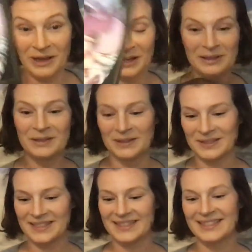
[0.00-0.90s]

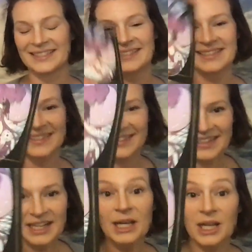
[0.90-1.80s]
pentacles
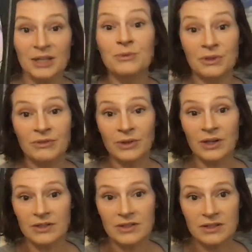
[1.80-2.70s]
in
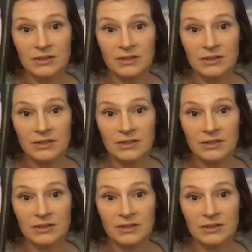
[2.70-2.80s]
reverse.